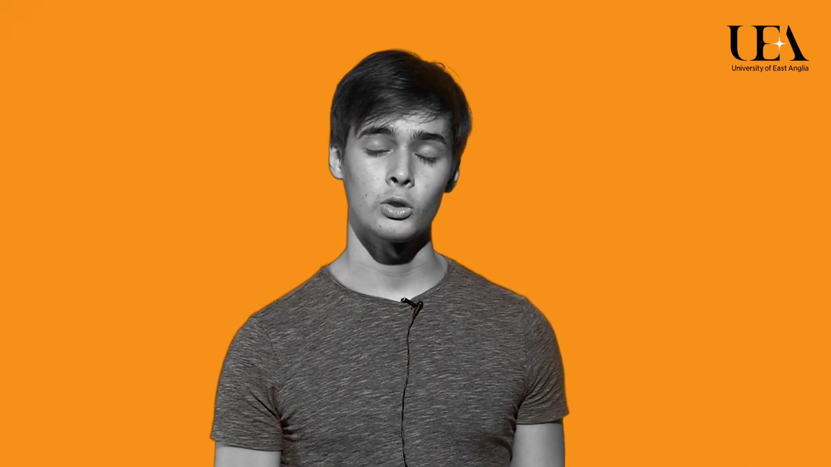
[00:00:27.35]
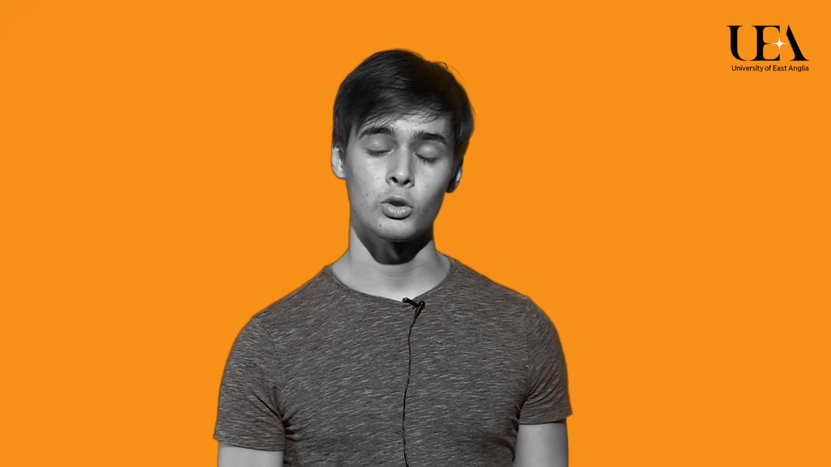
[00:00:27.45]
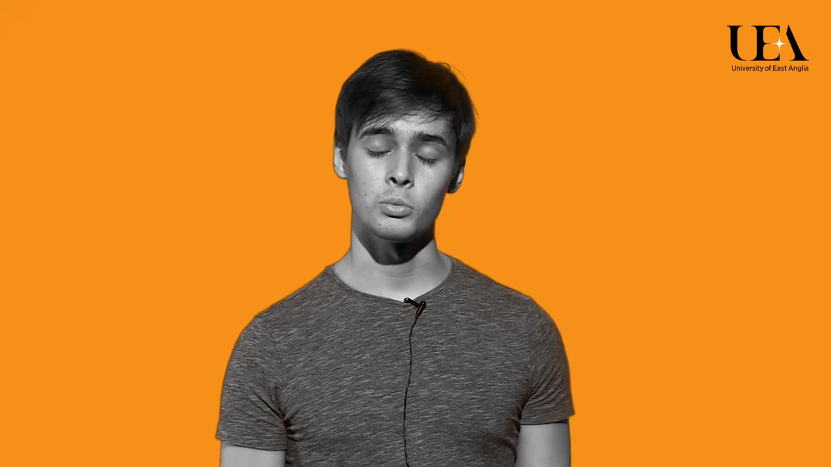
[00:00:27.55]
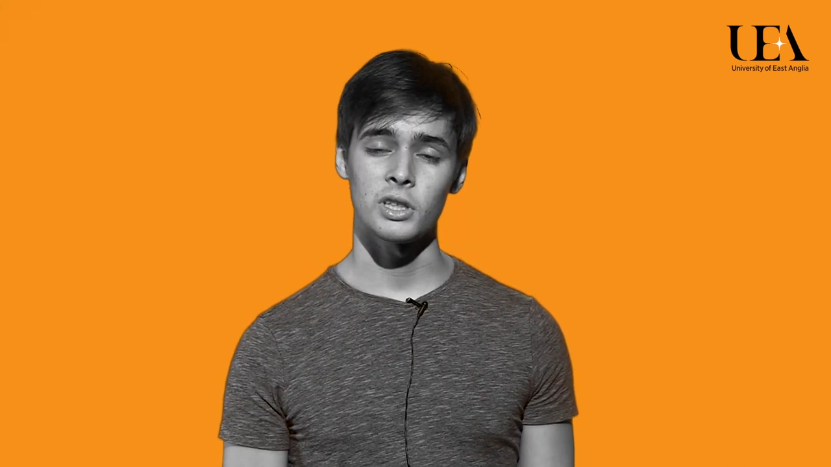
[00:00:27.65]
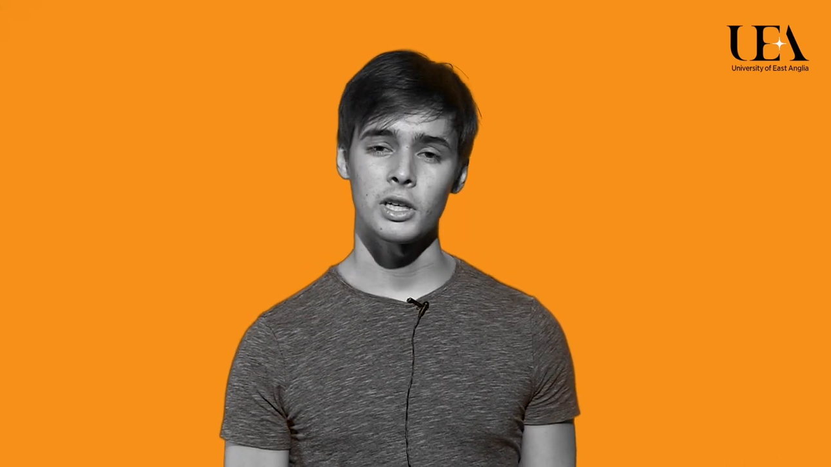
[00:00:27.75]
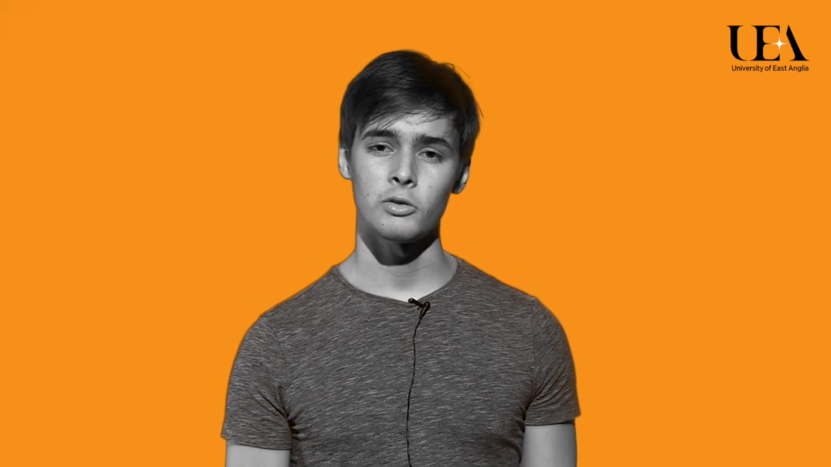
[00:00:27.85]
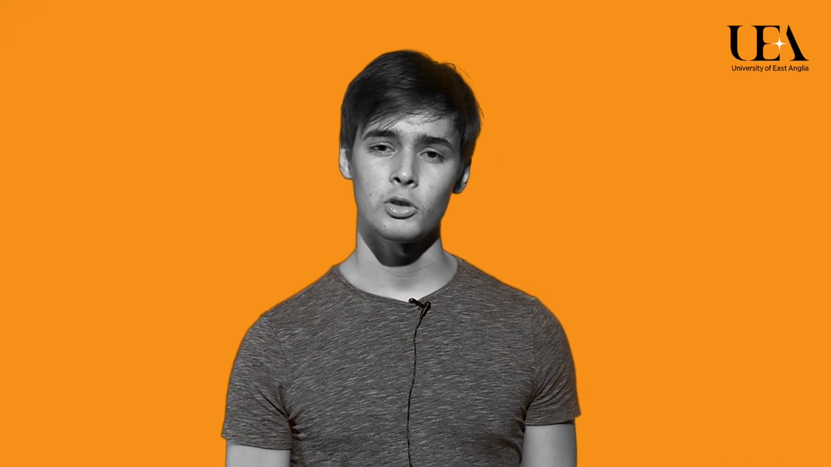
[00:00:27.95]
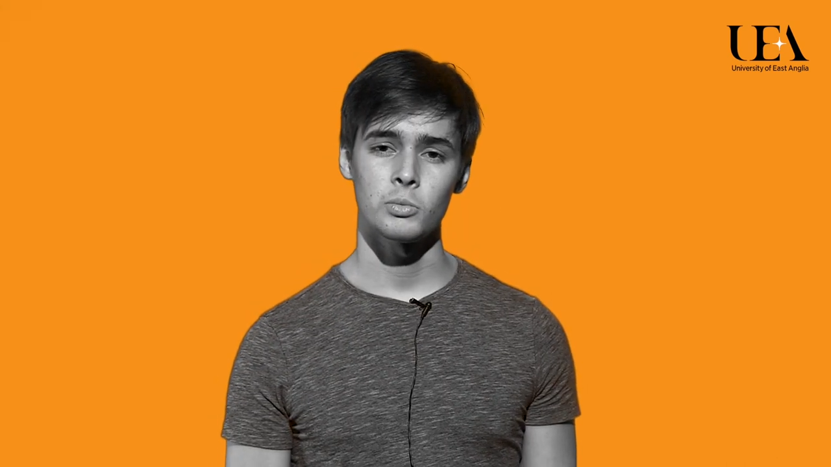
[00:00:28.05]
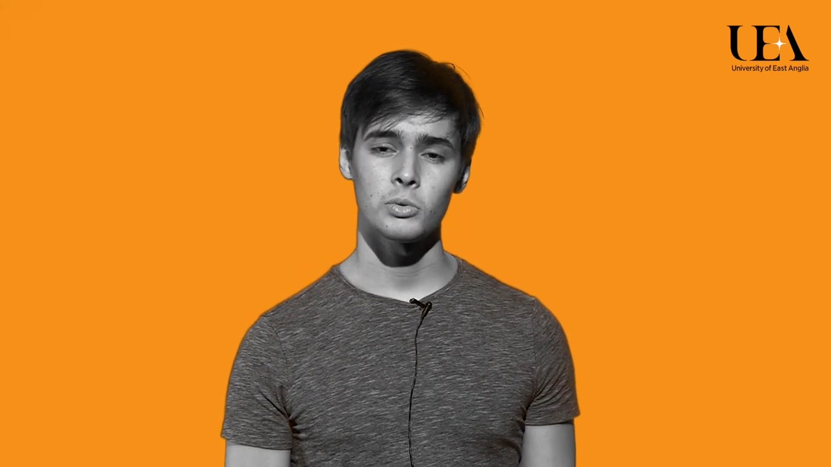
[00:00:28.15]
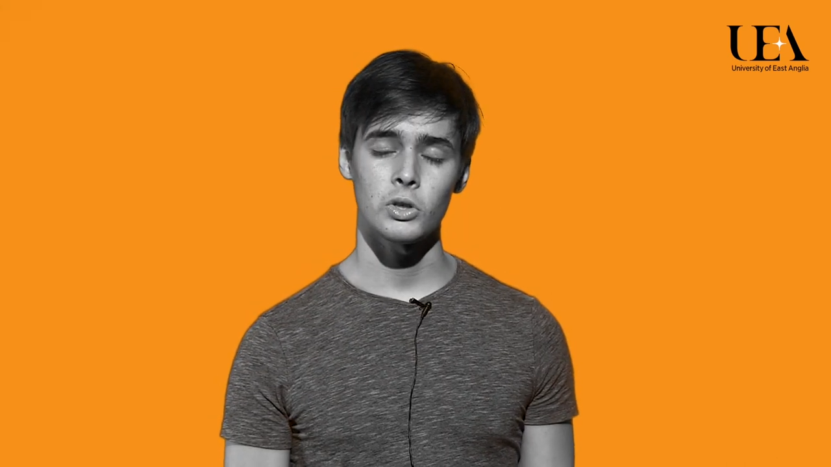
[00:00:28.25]
group study
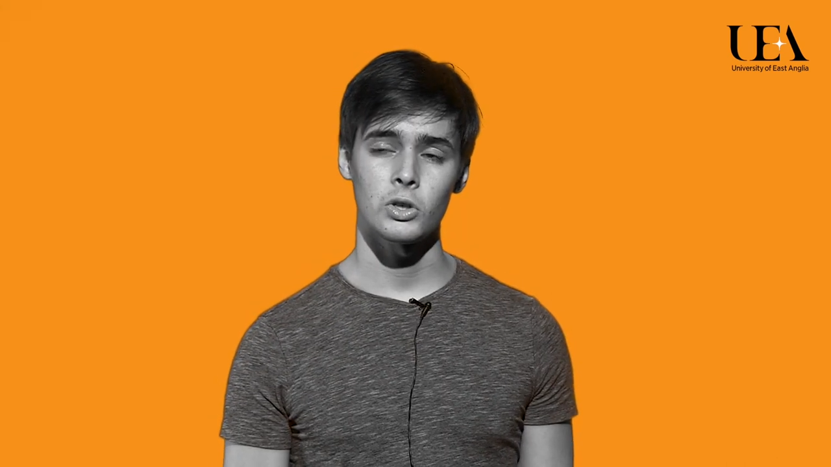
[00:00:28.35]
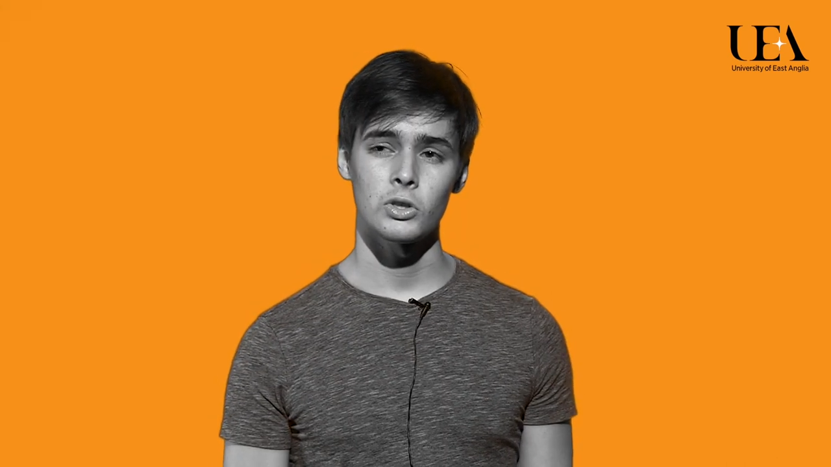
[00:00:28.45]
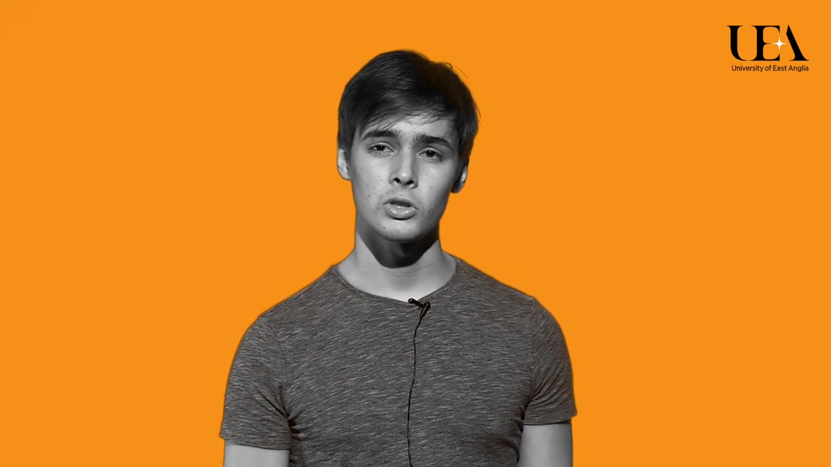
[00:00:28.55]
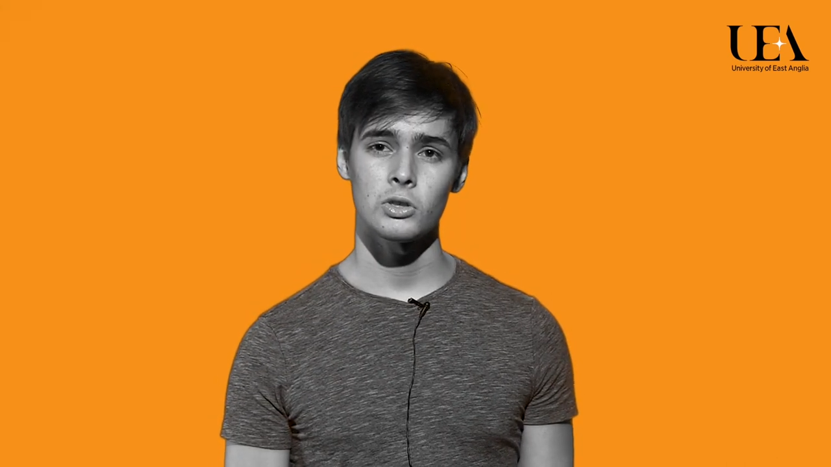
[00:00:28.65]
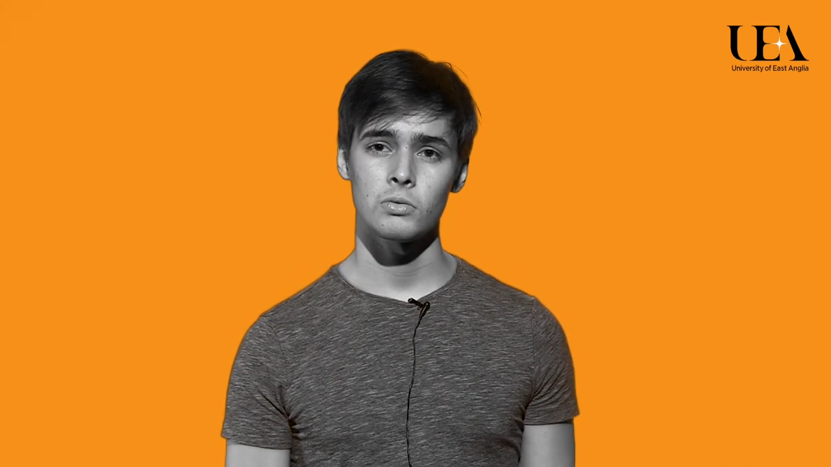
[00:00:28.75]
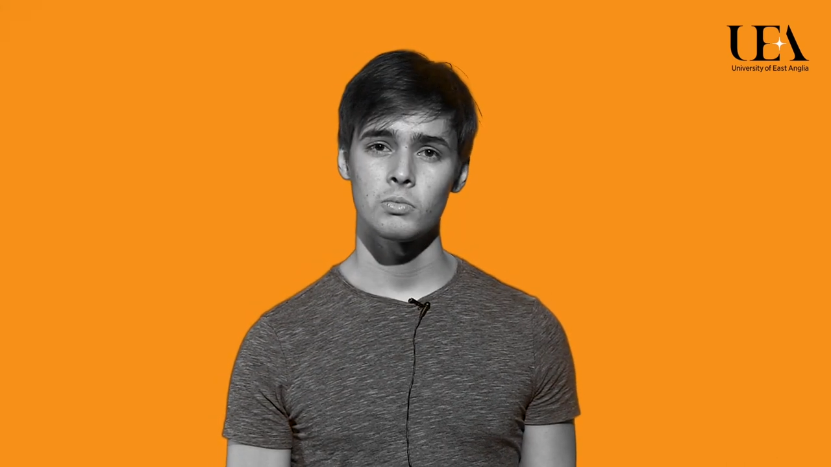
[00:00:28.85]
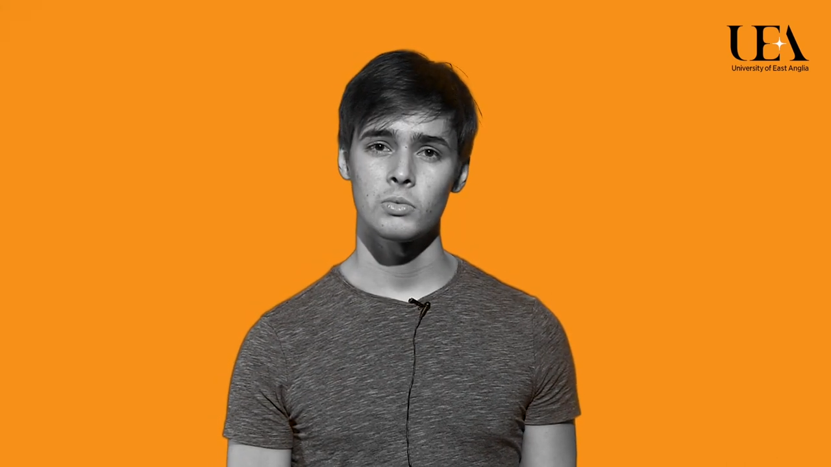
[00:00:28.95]
rooms because